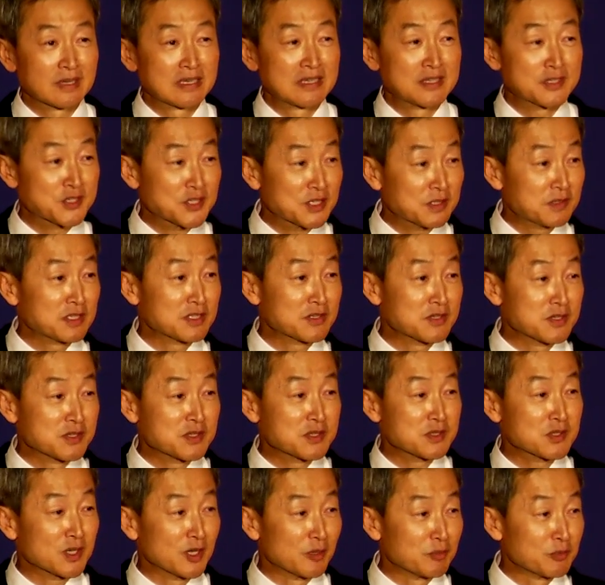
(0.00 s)

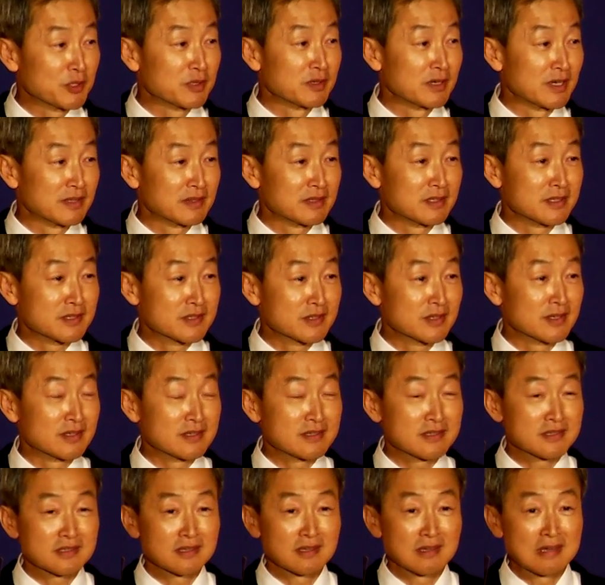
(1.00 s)
citizens of the United
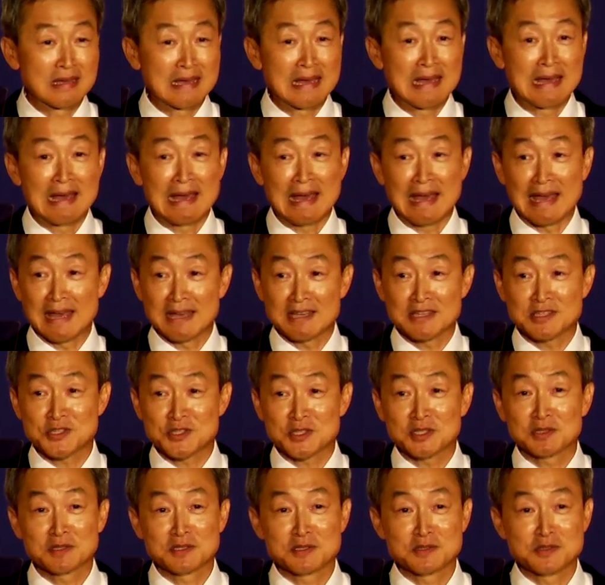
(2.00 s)
States, and
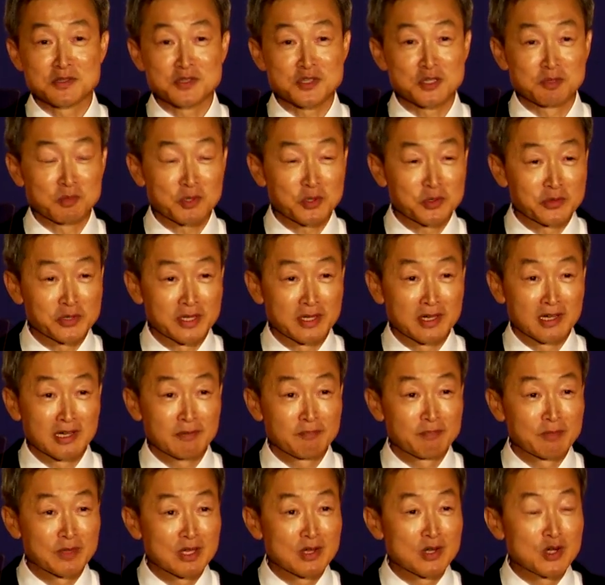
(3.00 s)
citizens of Korea
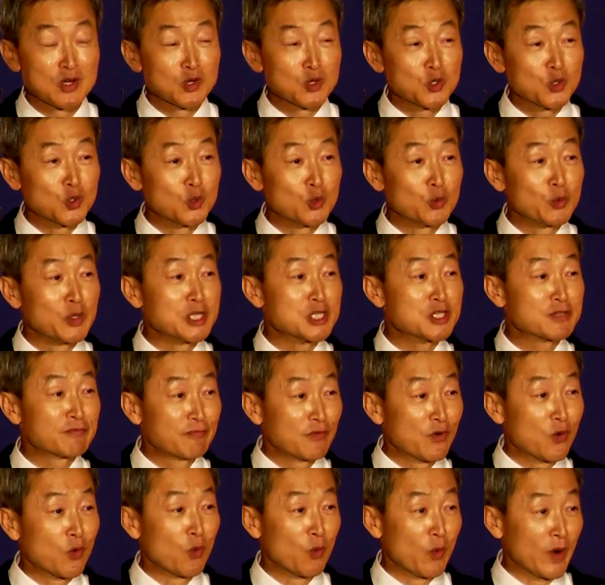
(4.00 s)
who wish
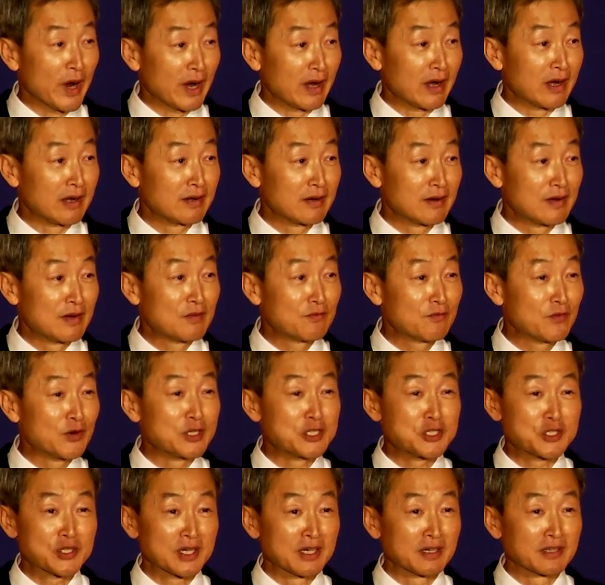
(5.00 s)
for well for
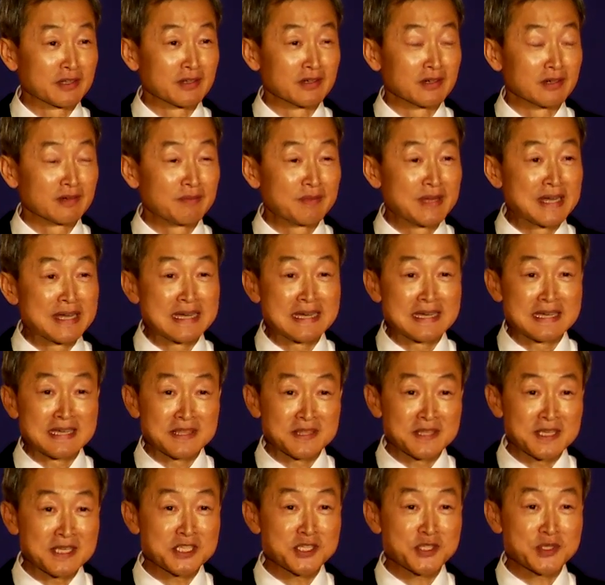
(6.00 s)
each other.
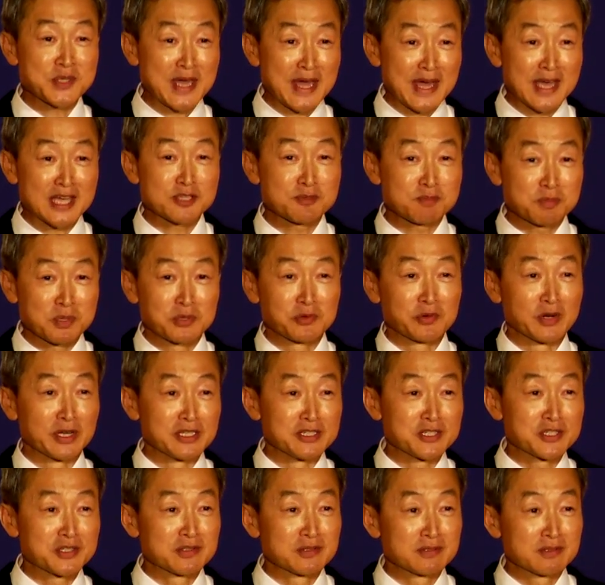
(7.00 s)
This
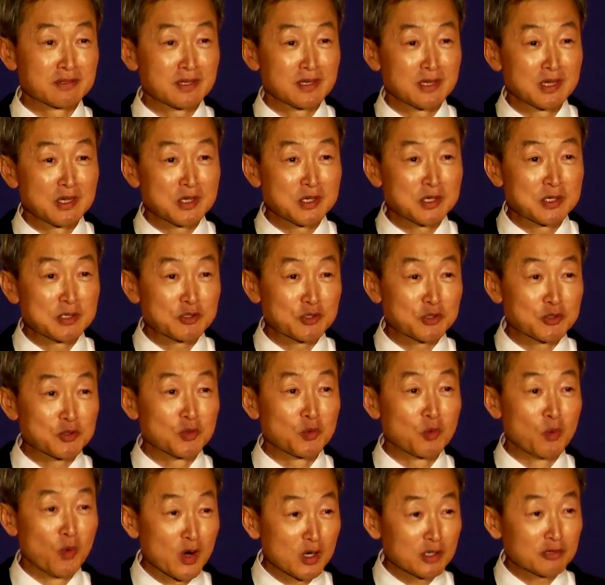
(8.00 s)
aspiration to
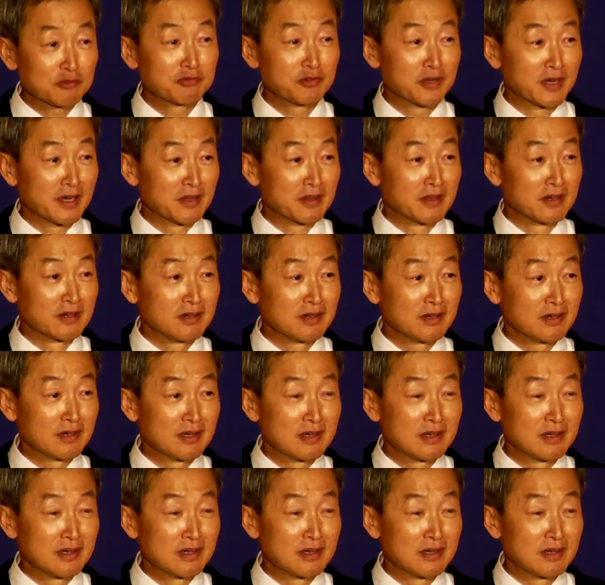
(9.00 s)
work together,